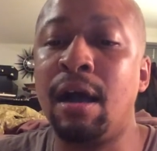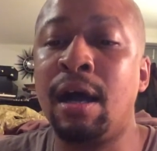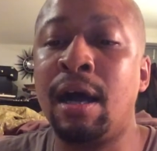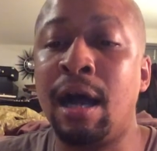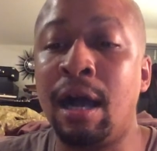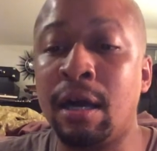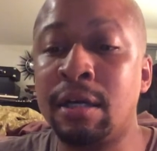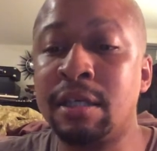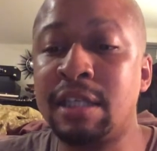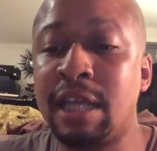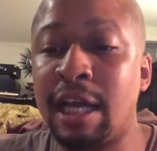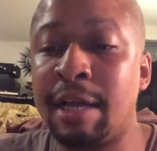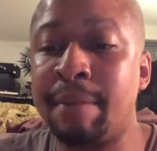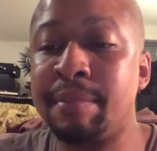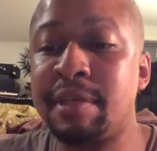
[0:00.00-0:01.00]
a hard
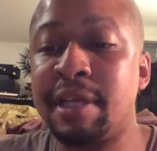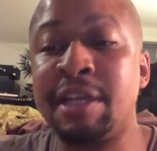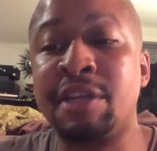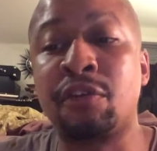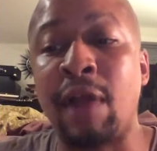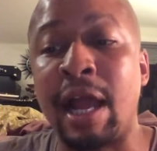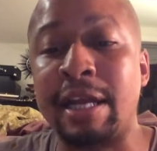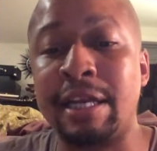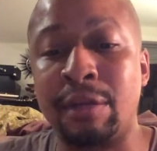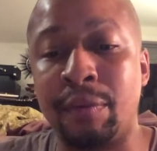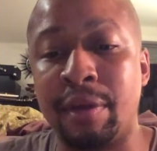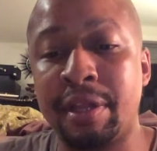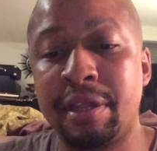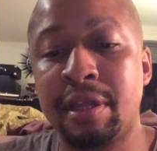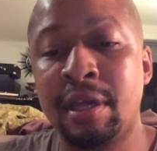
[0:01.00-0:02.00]
time interacting
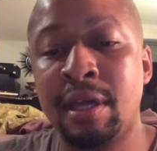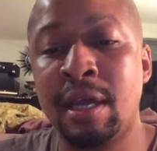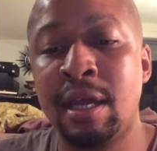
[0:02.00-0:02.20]
with,